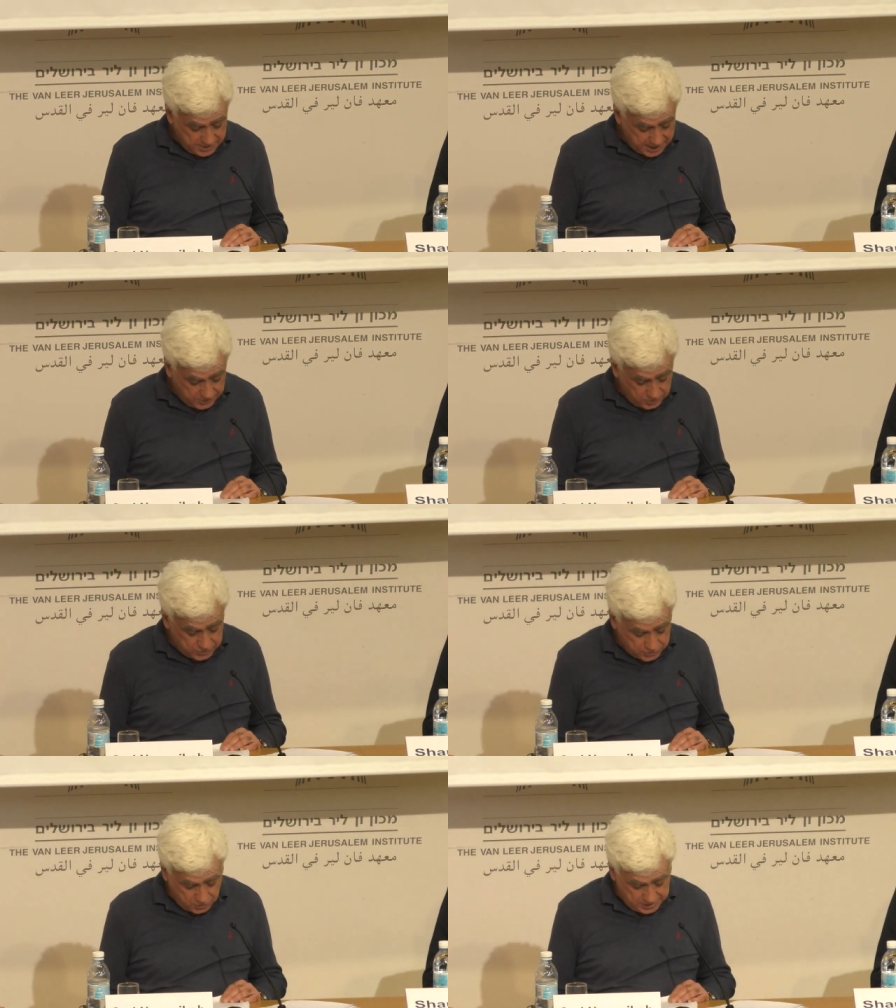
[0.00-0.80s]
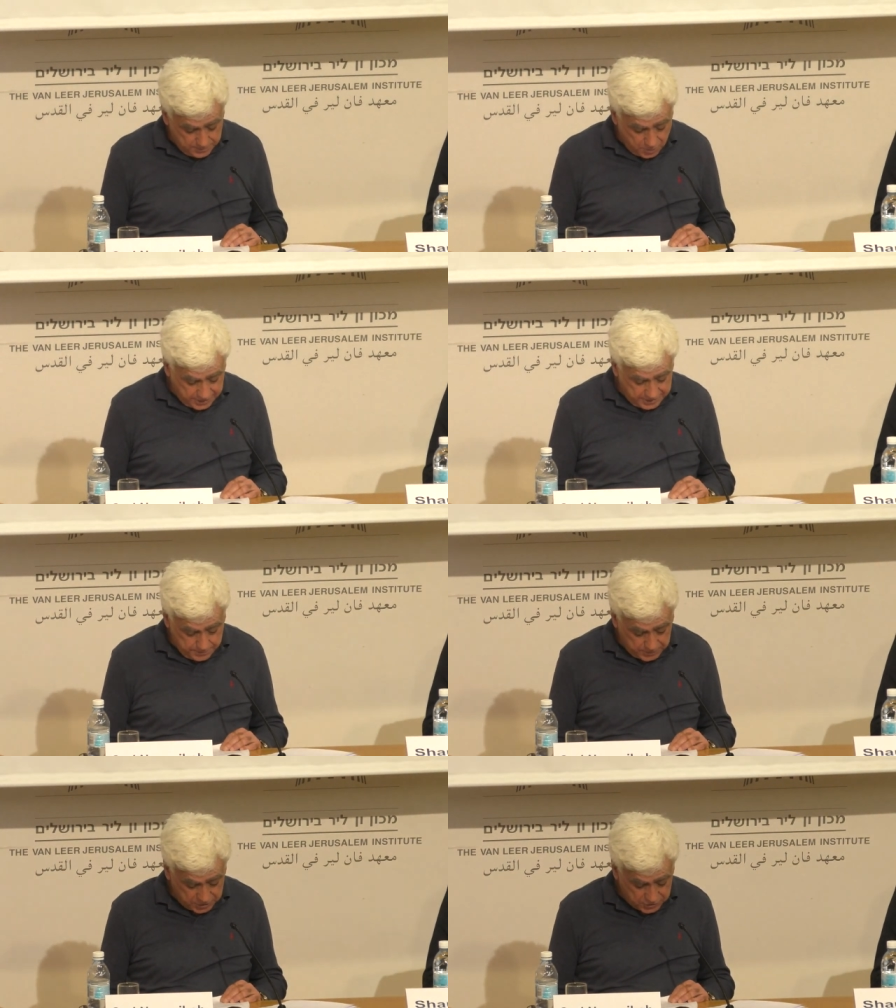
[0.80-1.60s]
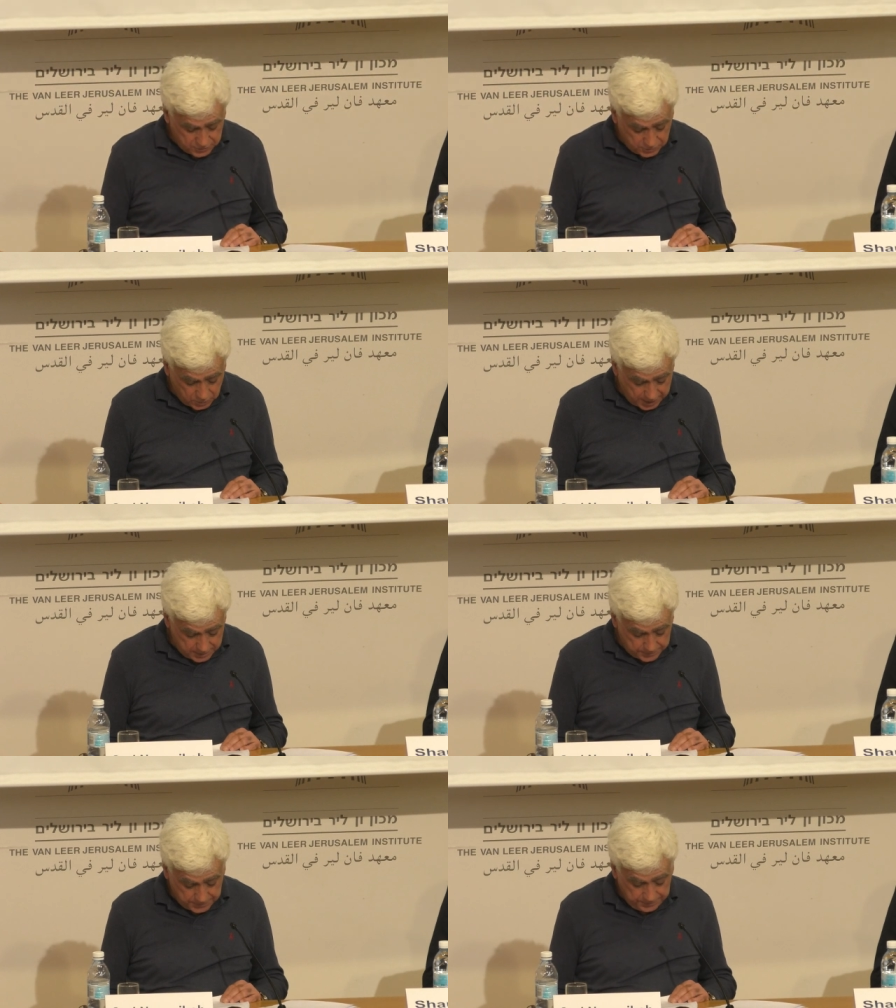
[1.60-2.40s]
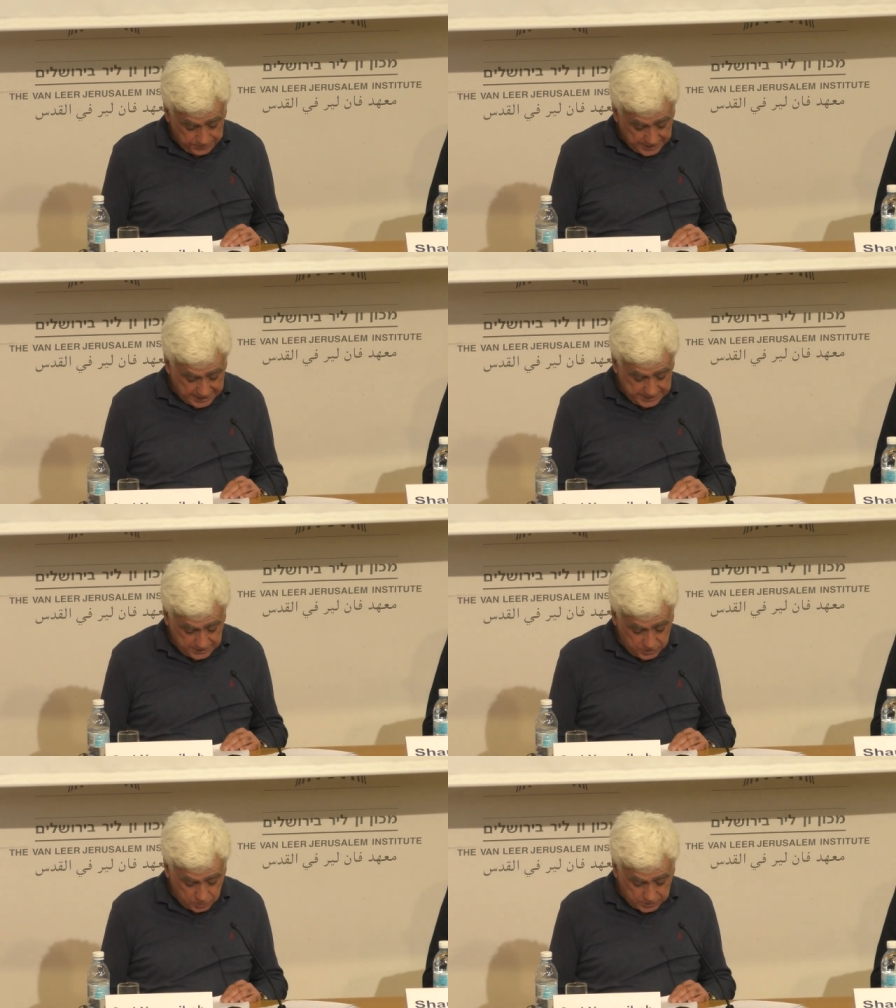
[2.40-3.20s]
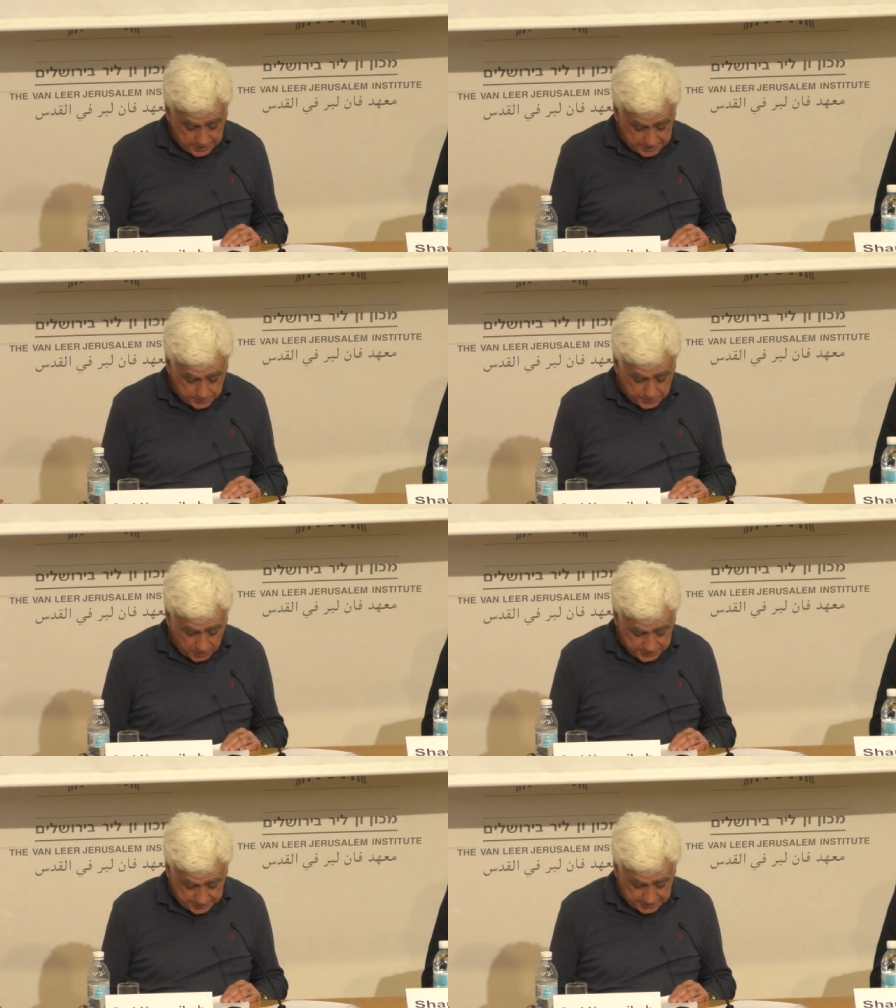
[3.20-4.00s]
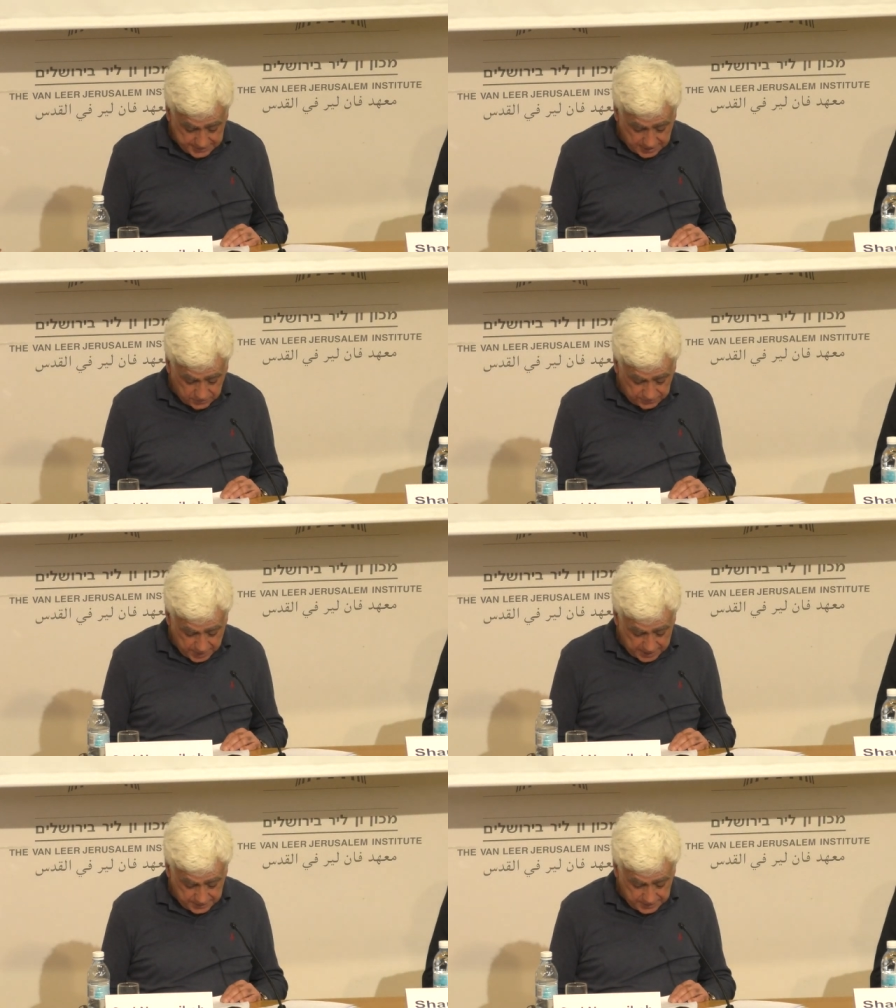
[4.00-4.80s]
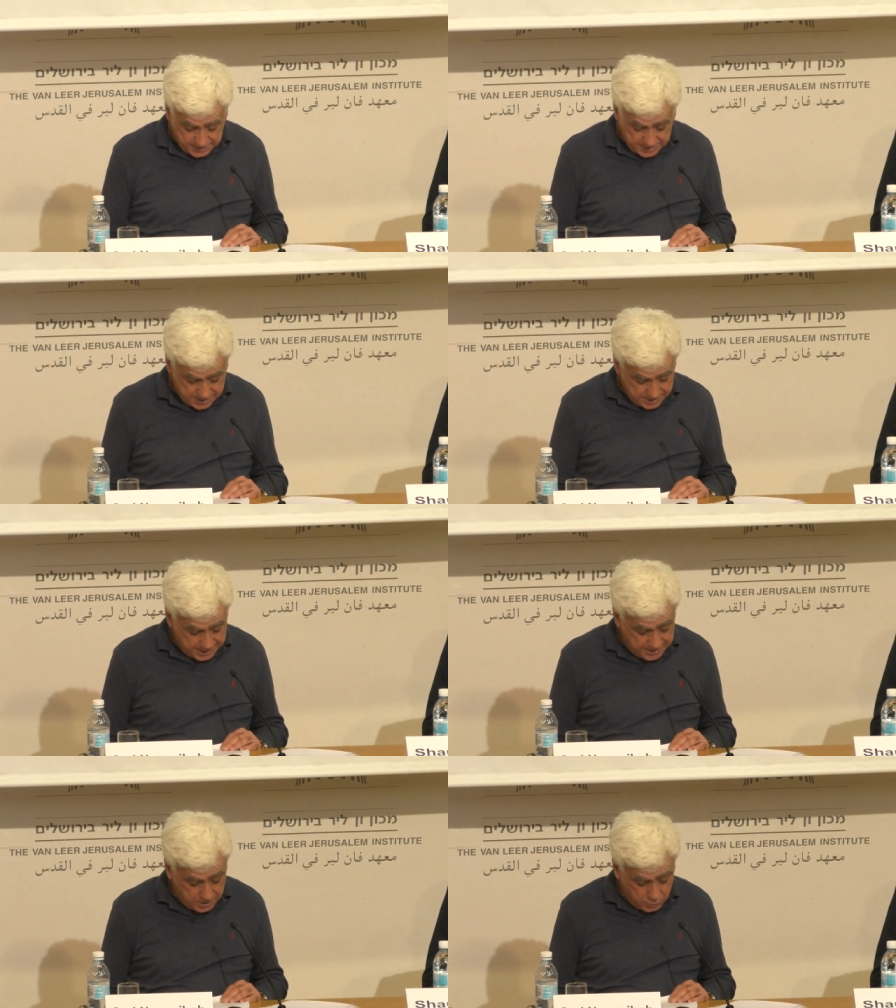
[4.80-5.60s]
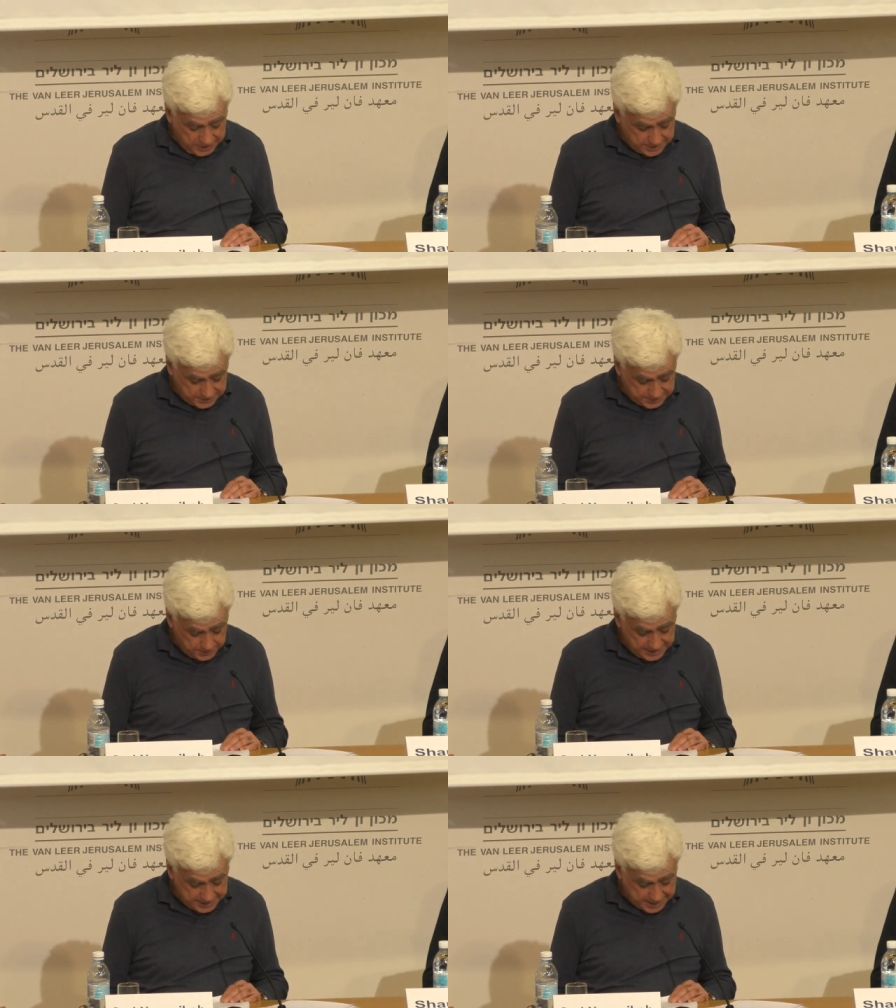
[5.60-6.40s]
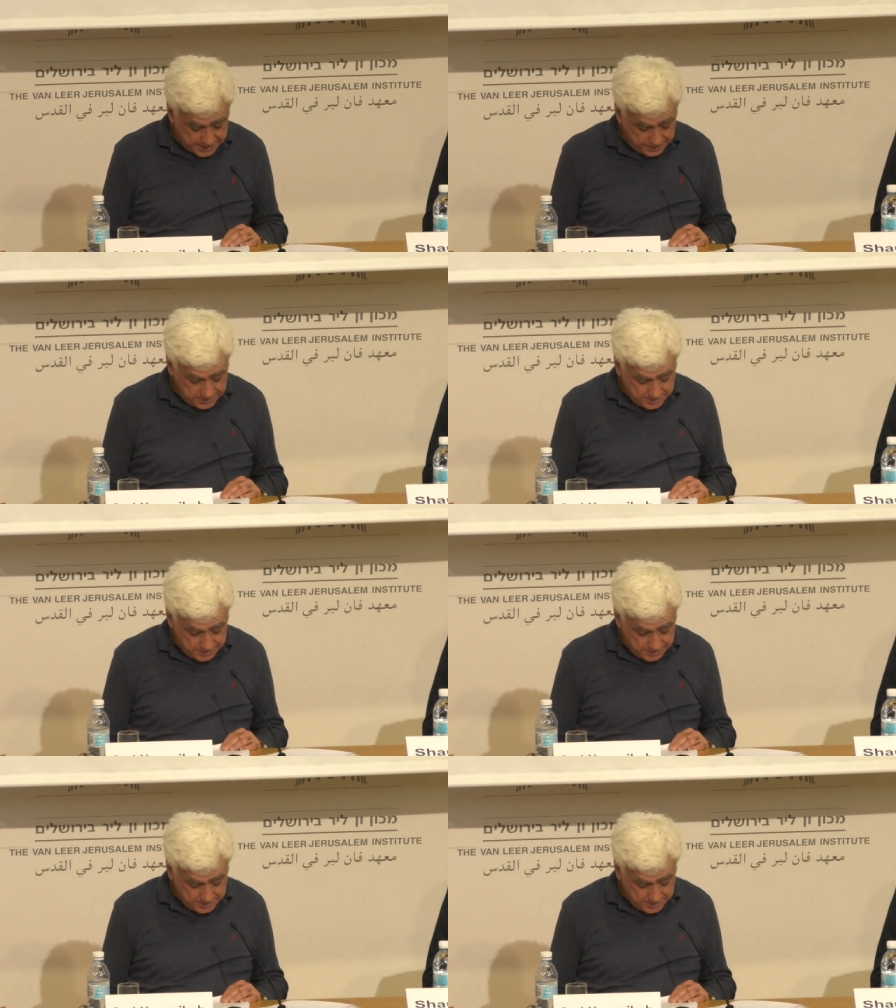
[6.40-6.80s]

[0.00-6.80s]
and is surely more in a position to help institute a reciprocity state of mind than her weaker sibling can.